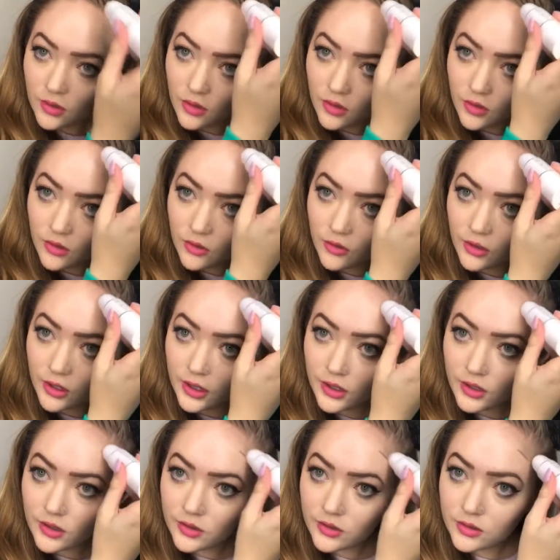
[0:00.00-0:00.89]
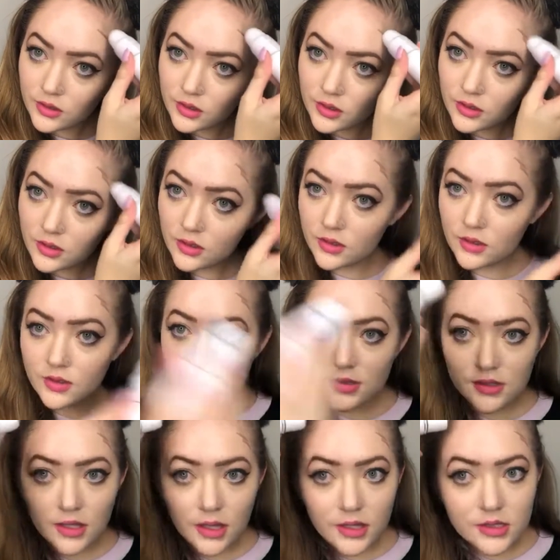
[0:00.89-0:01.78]
around the
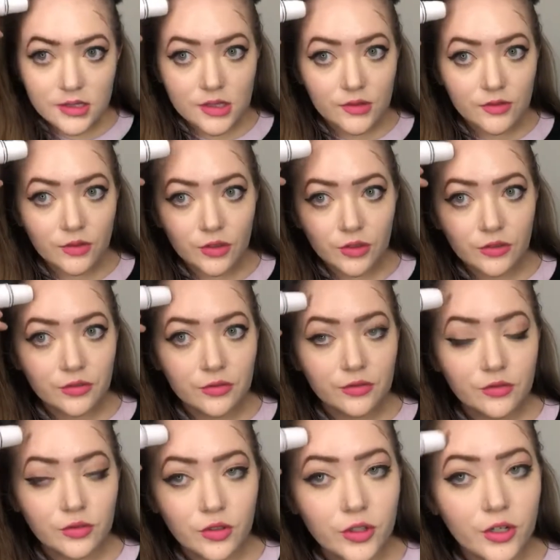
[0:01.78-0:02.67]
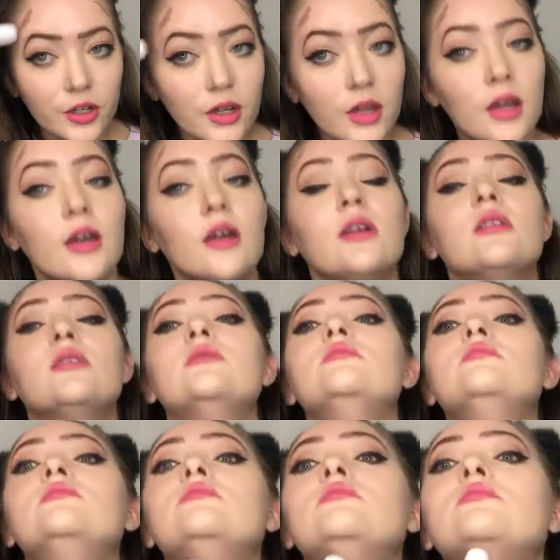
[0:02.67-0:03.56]
sides of your forehead,
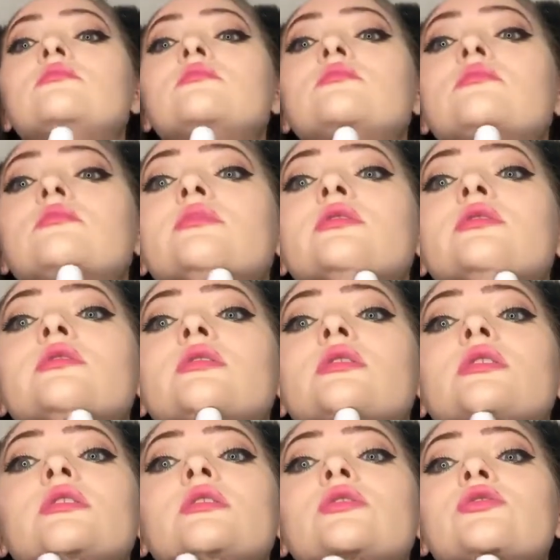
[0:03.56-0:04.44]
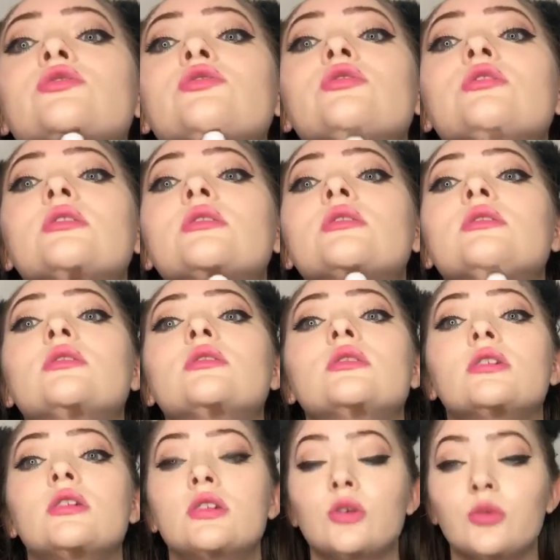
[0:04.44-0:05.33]
even on the chin a
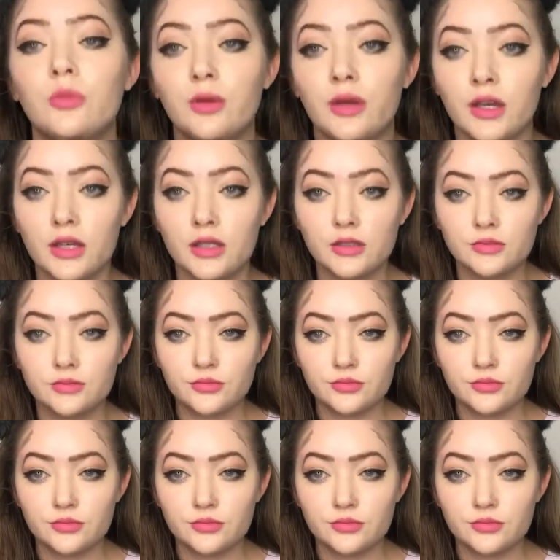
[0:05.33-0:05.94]
little bit.